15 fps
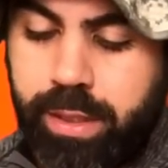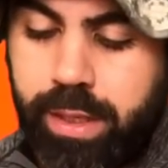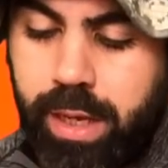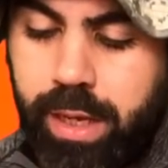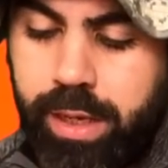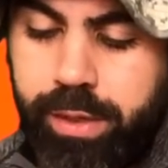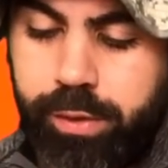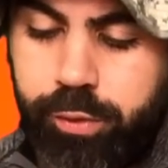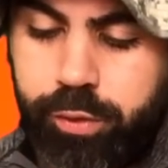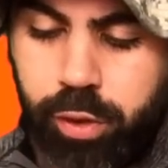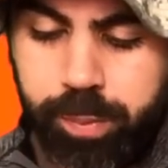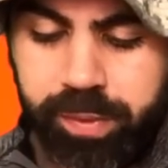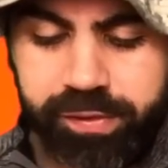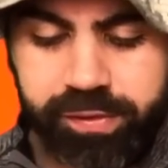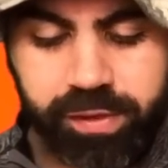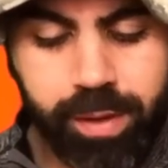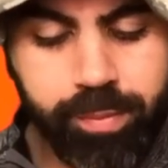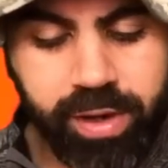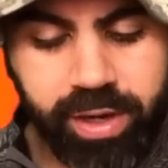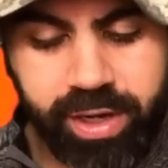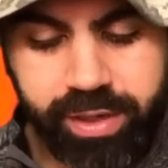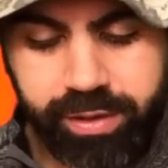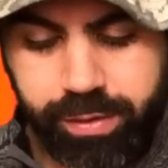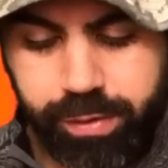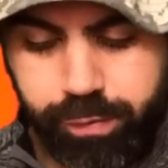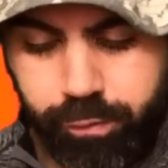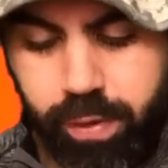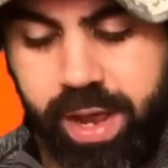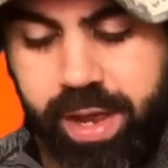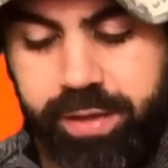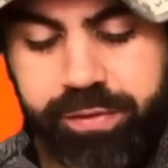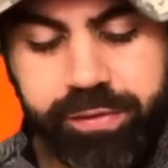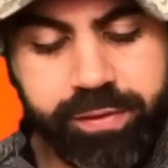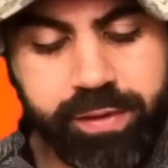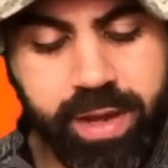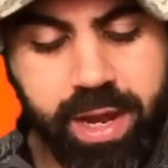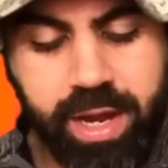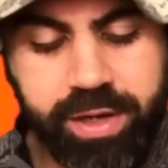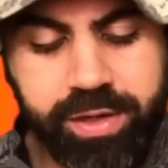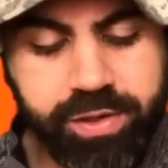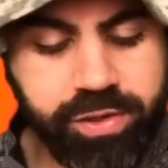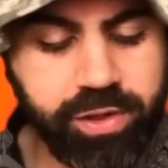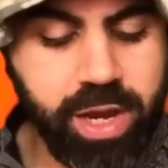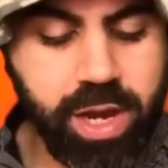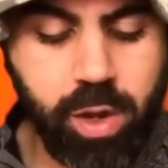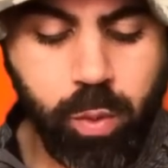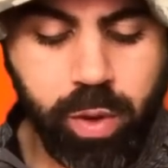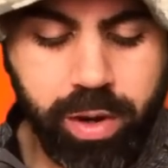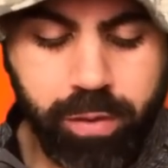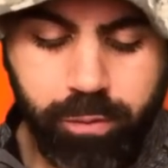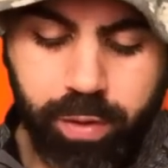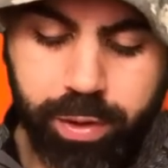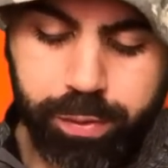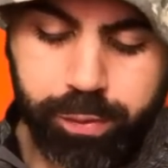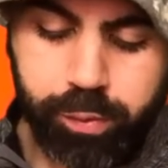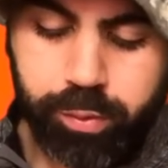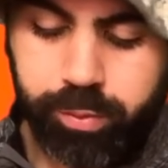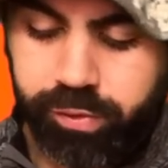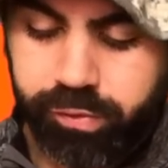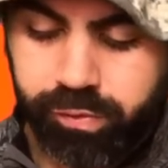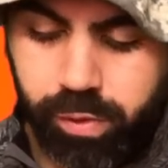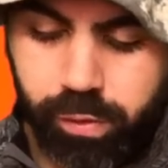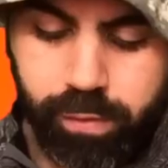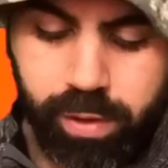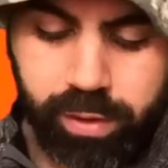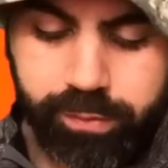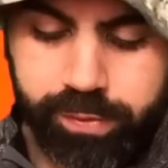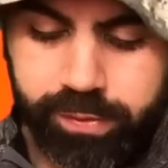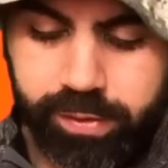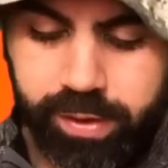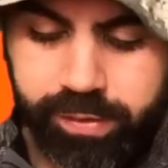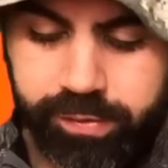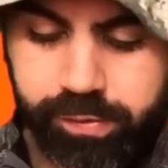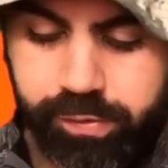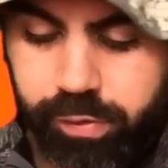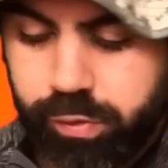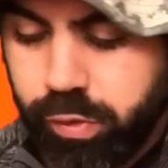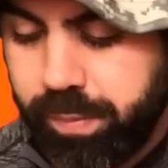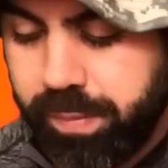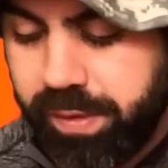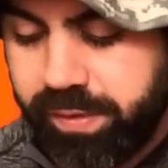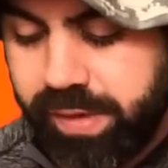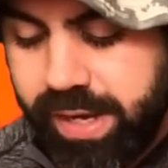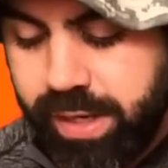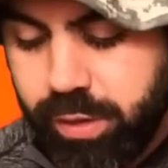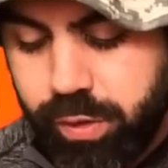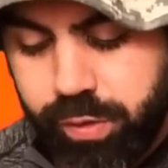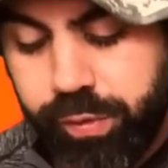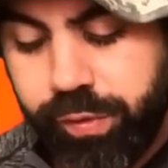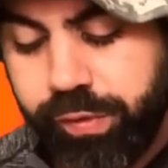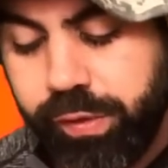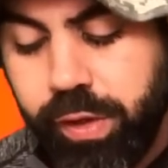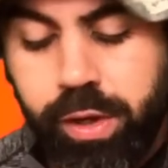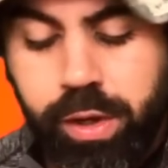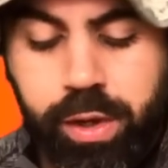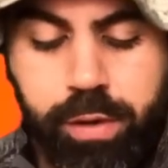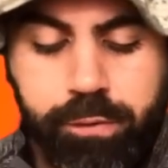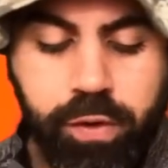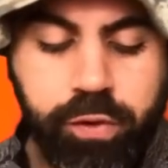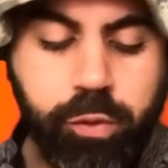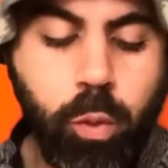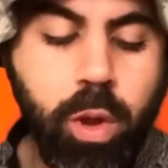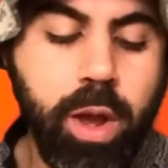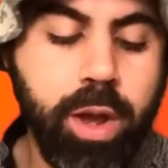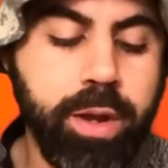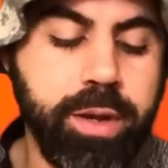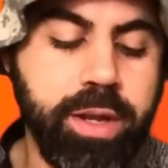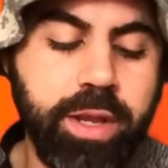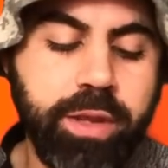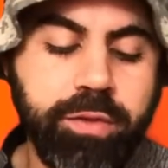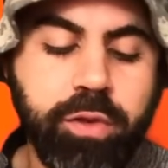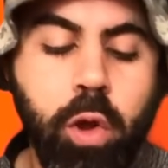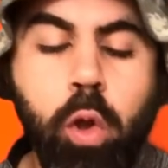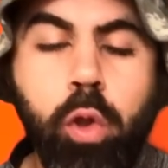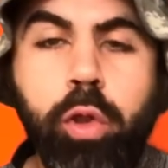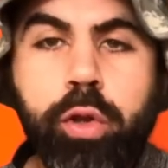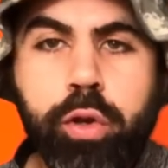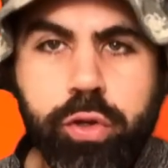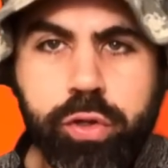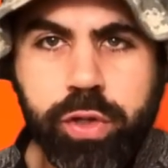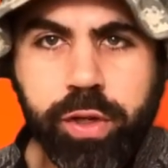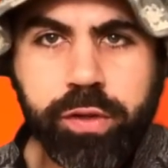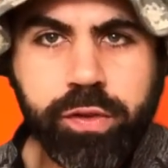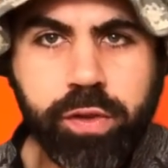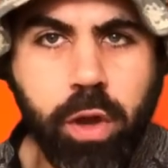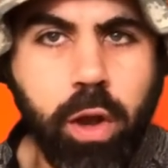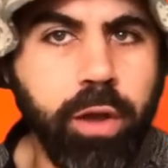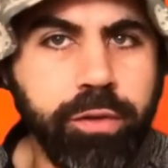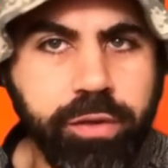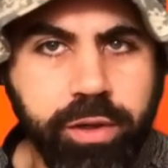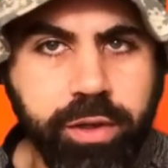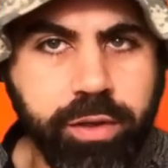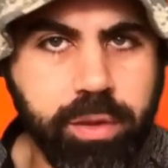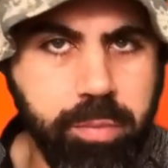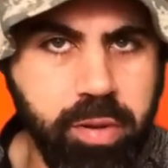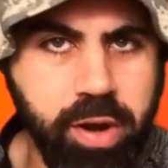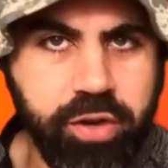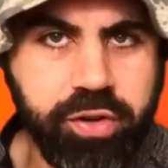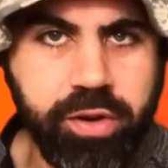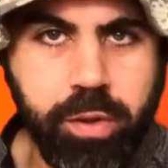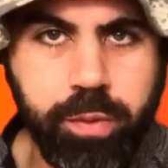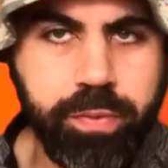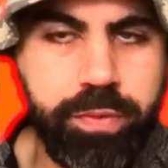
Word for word: uh, nootropic subreddit threads, and I just kind of want to run through them because they're all relevant to us as nootropic takers. First one is cholinergics causing depression. Now,